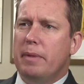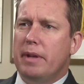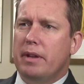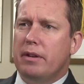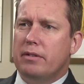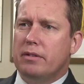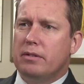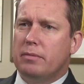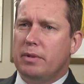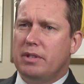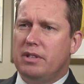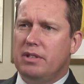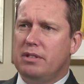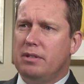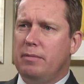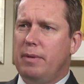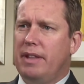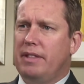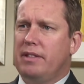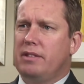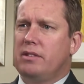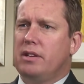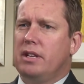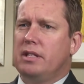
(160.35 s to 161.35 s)
meters, which is
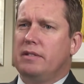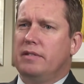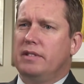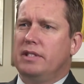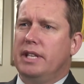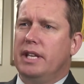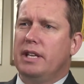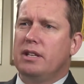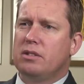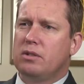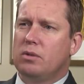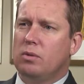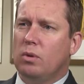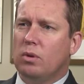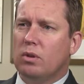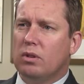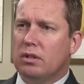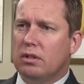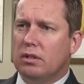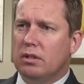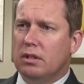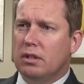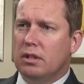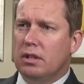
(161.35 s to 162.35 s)
about the size of a tennis court.